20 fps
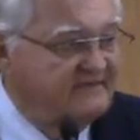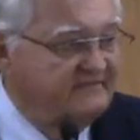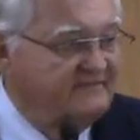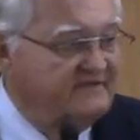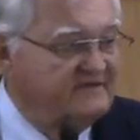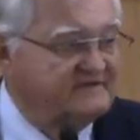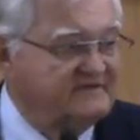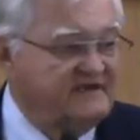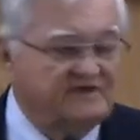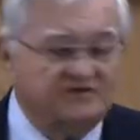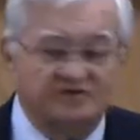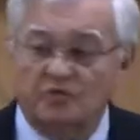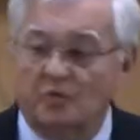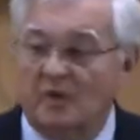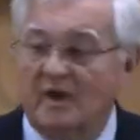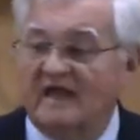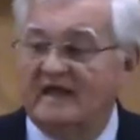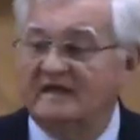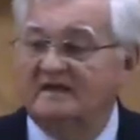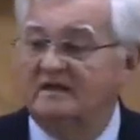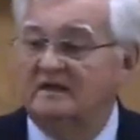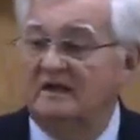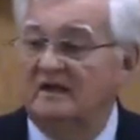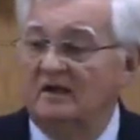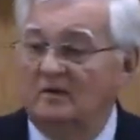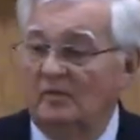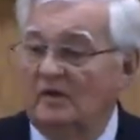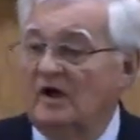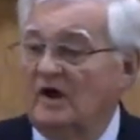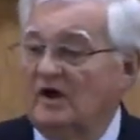If He says when
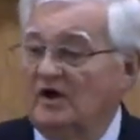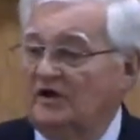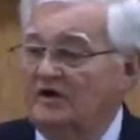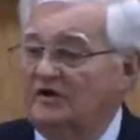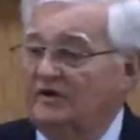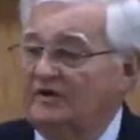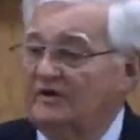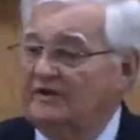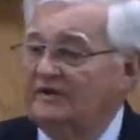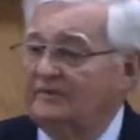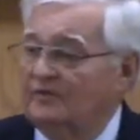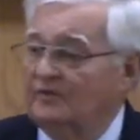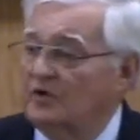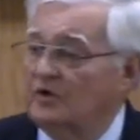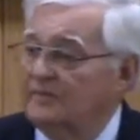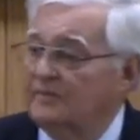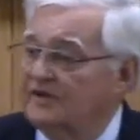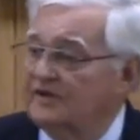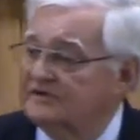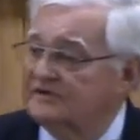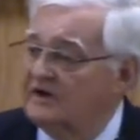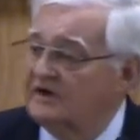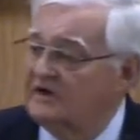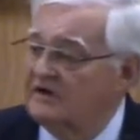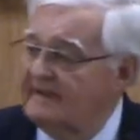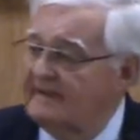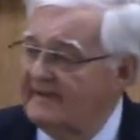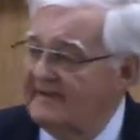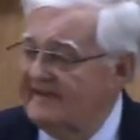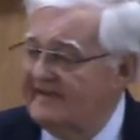we ought to do it, we ought to be concerned
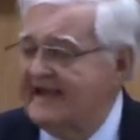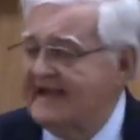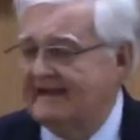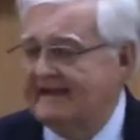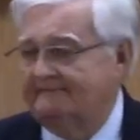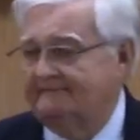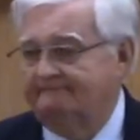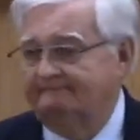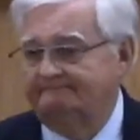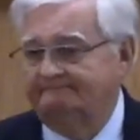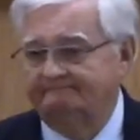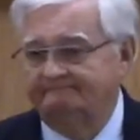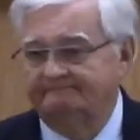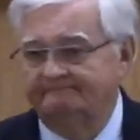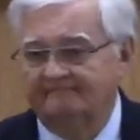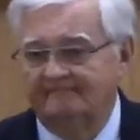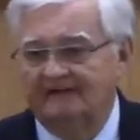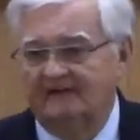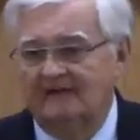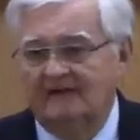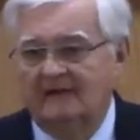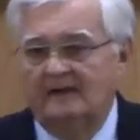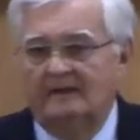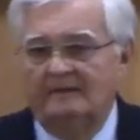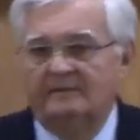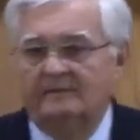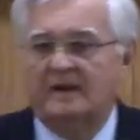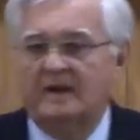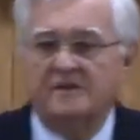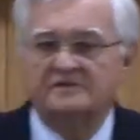about that.
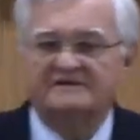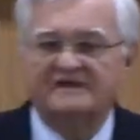Because